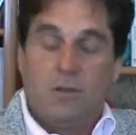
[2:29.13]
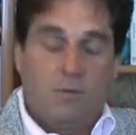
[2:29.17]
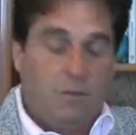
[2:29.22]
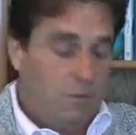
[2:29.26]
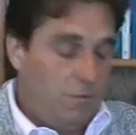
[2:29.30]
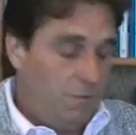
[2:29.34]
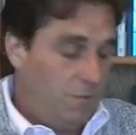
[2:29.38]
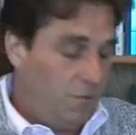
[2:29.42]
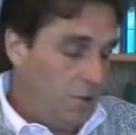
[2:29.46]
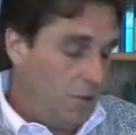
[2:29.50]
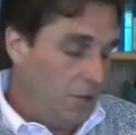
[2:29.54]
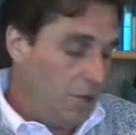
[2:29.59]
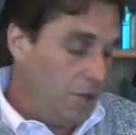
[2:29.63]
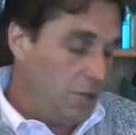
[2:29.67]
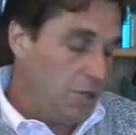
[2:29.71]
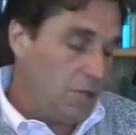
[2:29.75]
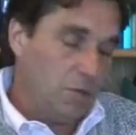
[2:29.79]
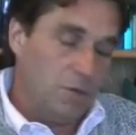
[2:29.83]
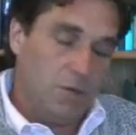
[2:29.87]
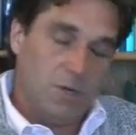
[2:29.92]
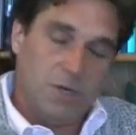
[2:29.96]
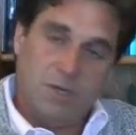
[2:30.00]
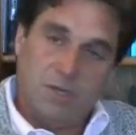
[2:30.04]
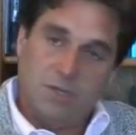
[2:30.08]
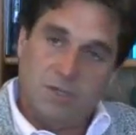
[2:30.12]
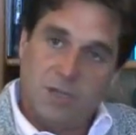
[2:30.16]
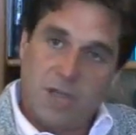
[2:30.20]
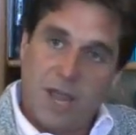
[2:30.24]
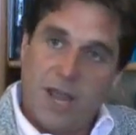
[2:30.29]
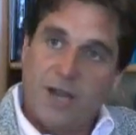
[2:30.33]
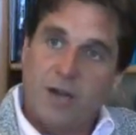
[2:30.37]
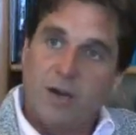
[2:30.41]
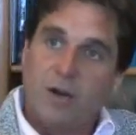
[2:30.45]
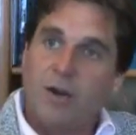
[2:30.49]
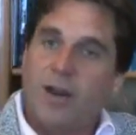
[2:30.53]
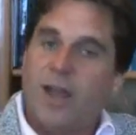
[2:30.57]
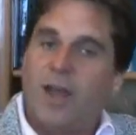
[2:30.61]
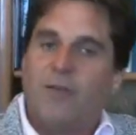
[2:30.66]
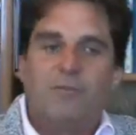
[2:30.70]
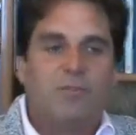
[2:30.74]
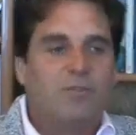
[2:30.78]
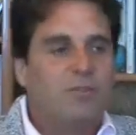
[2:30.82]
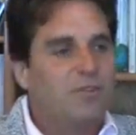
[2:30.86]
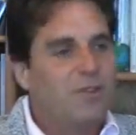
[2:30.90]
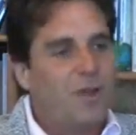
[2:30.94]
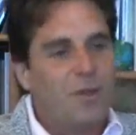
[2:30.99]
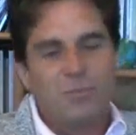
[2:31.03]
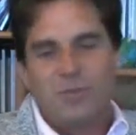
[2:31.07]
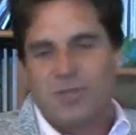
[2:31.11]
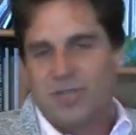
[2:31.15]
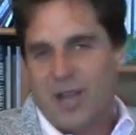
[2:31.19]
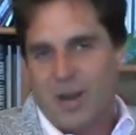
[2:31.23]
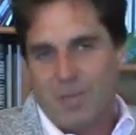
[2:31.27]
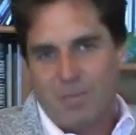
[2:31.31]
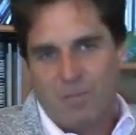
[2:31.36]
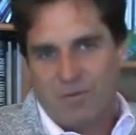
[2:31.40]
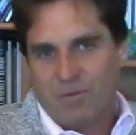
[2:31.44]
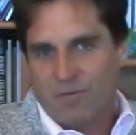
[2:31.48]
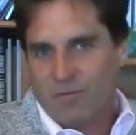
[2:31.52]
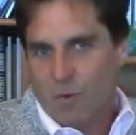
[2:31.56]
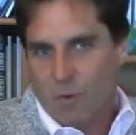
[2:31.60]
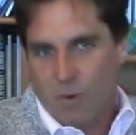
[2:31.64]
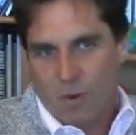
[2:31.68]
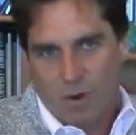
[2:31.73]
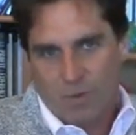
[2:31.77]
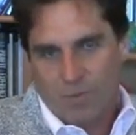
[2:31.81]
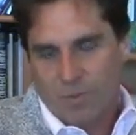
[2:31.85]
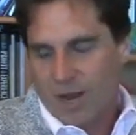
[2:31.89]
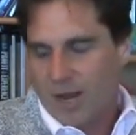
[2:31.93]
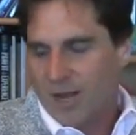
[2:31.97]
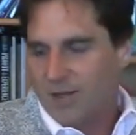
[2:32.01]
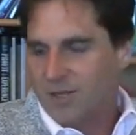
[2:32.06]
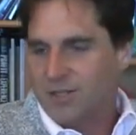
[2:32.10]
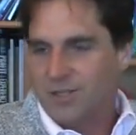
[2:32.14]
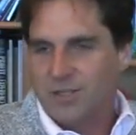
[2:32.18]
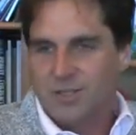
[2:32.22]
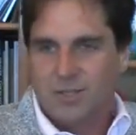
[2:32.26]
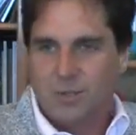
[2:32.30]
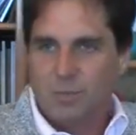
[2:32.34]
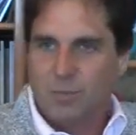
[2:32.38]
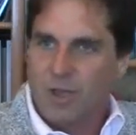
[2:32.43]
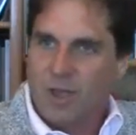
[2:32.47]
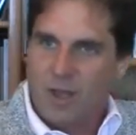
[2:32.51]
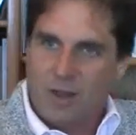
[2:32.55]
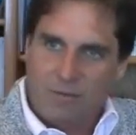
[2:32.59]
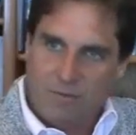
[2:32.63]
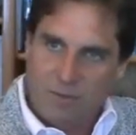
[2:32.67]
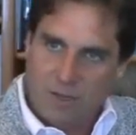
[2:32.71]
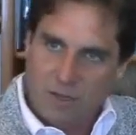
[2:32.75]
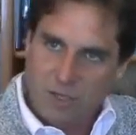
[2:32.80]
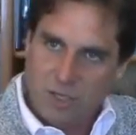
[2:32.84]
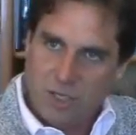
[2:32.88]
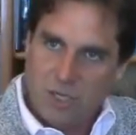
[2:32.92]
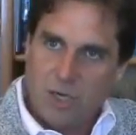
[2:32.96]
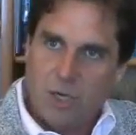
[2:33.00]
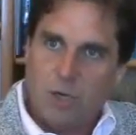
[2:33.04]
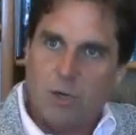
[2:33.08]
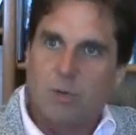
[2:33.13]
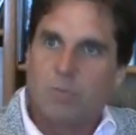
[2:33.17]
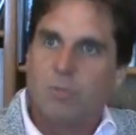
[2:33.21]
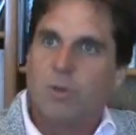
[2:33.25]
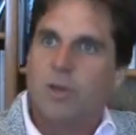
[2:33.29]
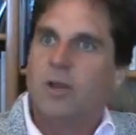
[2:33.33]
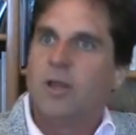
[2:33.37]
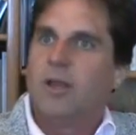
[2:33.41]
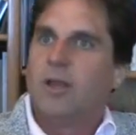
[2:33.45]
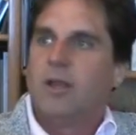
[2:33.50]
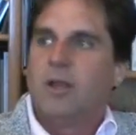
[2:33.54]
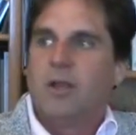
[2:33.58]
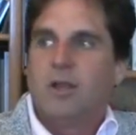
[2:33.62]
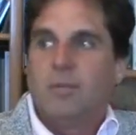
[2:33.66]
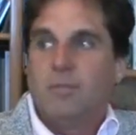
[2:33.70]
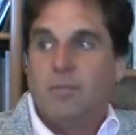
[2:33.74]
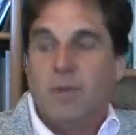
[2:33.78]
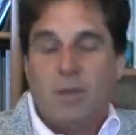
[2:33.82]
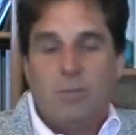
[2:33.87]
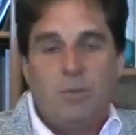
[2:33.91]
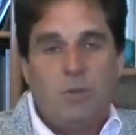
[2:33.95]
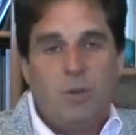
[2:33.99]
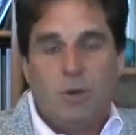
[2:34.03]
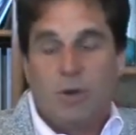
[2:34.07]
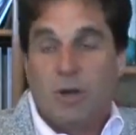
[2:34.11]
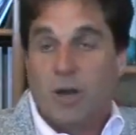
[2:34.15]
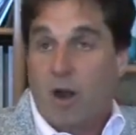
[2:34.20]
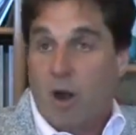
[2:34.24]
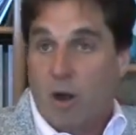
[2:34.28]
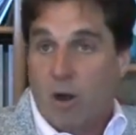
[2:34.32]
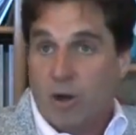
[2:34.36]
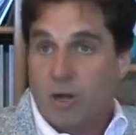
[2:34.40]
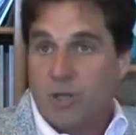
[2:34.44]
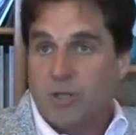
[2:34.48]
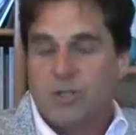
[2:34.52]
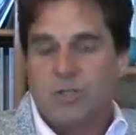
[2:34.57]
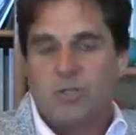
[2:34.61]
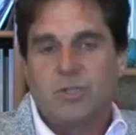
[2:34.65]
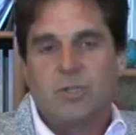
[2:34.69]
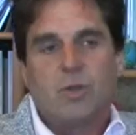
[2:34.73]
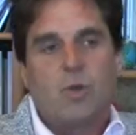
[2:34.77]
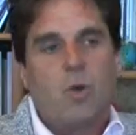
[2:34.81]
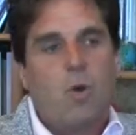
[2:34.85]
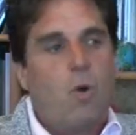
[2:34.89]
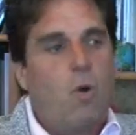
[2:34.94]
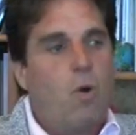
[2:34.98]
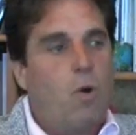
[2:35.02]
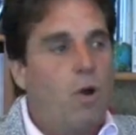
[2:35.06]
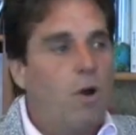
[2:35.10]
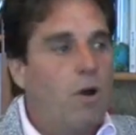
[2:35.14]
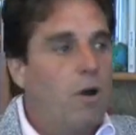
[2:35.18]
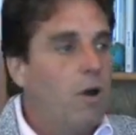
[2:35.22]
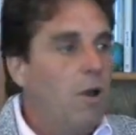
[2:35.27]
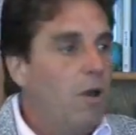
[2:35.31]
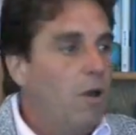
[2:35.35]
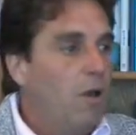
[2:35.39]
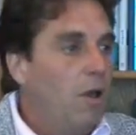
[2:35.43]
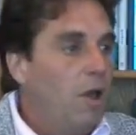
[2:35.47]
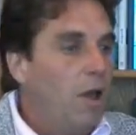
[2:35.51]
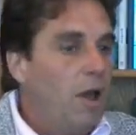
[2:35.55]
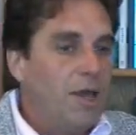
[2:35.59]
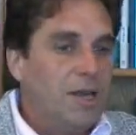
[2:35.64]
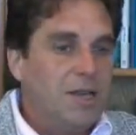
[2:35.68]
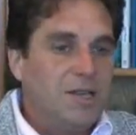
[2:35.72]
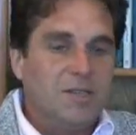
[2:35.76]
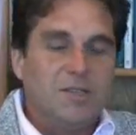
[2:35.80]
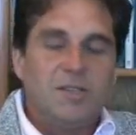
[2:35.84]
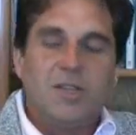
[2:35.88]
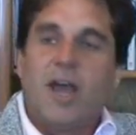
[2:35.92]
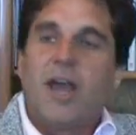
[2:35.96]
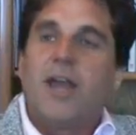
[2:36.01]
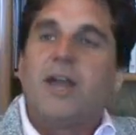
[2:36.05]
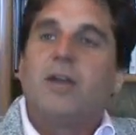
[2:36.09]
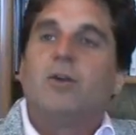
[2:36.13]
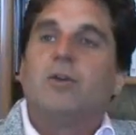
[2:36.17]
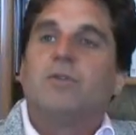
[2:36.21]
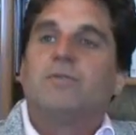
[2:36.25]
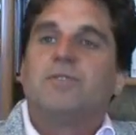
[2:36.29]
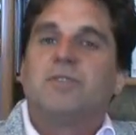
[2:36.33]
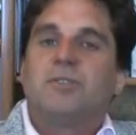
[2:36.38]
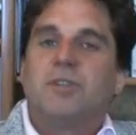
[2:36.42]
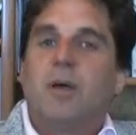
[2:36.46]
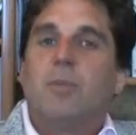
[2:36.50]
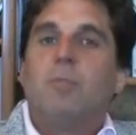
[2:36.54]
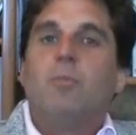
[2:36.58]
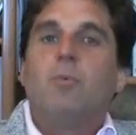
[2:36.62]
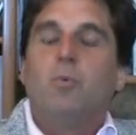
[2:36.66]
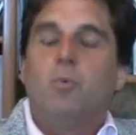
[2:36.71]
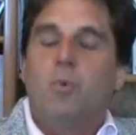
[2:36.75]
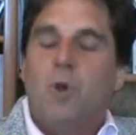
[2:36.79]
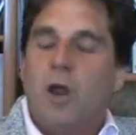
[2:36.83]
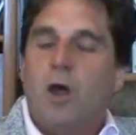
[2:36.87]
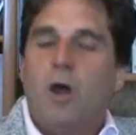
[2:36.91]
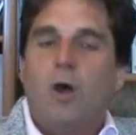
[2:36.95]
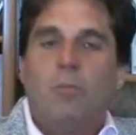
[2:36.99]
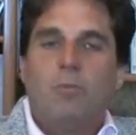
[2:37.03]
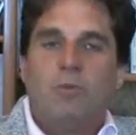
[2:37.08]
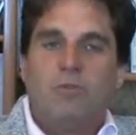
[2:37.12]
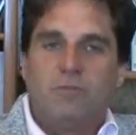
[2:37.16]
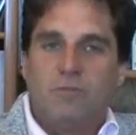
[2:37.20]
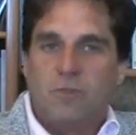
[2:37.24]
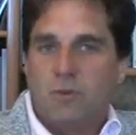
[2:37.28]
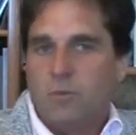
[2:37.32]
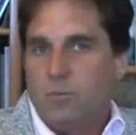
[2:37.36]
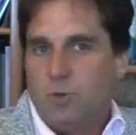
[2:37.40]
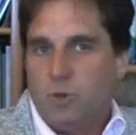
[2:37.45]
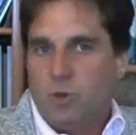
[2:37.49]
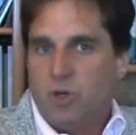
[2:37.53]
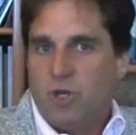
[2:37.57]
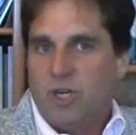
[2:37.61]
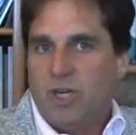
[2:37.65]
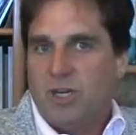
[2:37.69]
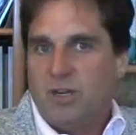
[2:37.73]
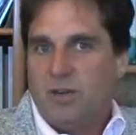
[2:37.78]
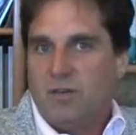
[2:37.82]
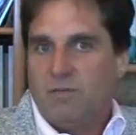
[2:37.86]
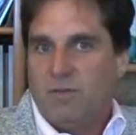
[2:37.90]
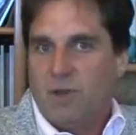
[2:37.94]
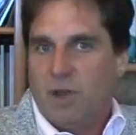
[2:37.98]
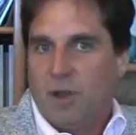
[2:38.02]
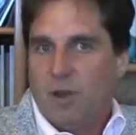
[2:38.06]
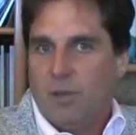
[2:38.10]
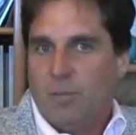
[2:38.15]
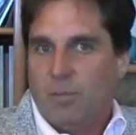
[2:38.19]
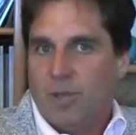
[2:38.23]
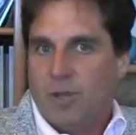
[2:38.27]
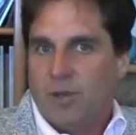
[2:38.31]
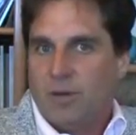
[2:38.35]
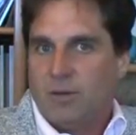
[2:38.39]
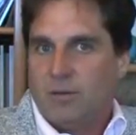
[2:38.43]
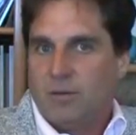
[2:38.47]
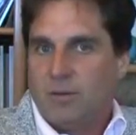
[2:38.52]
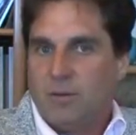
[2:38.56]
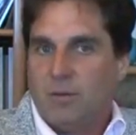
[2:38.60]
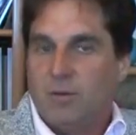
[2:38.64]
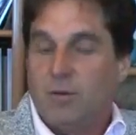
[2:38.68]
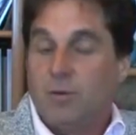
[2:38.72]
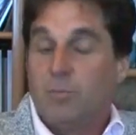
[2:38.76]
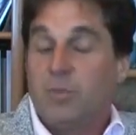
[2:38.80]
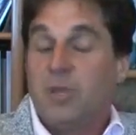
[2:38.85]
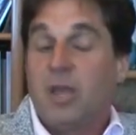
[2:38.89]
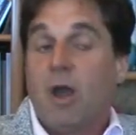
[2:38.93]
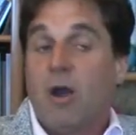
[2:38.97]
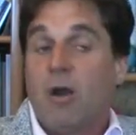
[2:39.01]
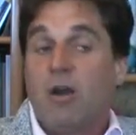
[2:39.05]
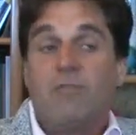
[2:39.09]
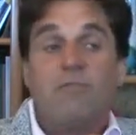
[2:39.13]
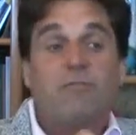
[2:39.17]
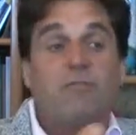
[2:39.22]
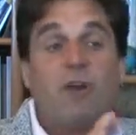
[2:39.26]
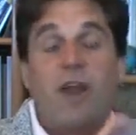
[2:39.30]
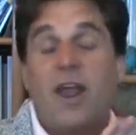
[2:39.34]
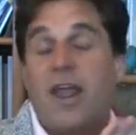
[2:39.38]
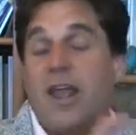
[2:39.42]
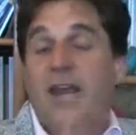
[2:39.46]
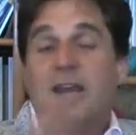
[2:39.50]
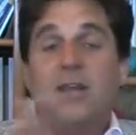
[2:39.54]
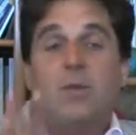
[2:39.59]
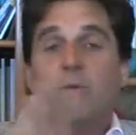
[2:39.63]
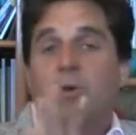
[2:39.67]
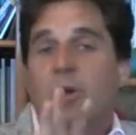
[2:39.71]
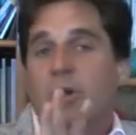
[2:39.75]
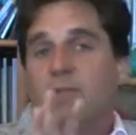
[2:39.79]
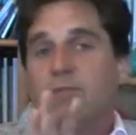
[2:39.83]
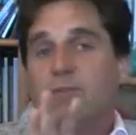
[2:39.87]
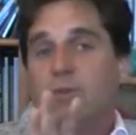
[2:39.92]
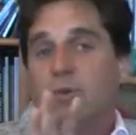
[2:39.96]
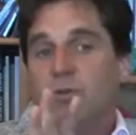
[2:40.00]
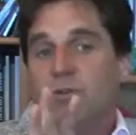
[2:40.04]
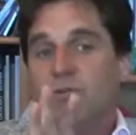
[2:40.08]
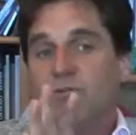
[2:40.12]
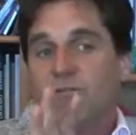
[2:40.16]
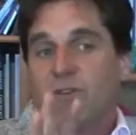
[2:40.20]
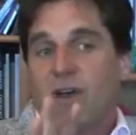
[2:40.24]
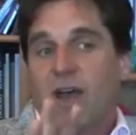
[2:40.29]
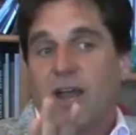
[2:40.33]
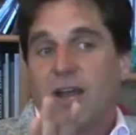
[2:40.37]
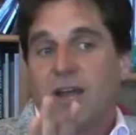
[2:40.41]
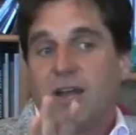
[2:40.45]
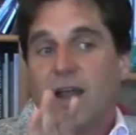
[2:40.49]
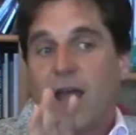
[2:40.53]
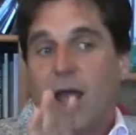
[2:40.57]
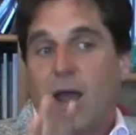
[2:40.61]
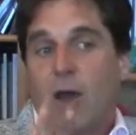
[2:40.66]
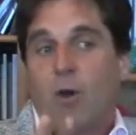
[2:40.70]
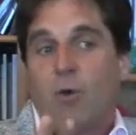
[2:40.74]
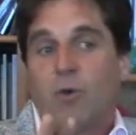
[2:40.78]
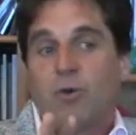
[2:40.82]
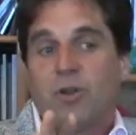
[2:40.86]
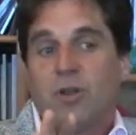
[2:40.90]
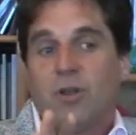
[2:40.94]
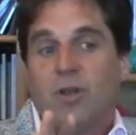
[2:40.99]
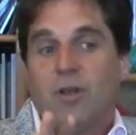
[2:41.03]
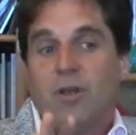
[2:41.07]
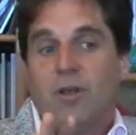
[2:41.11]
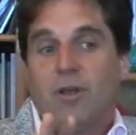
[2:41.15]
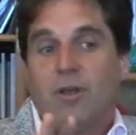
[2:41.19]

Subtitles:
If you feel that you're a designer of some shape or form, not just some kind of engineer, but maybe you're an artist or a designer of some realm of community development, it'll be hard for any one of you to find out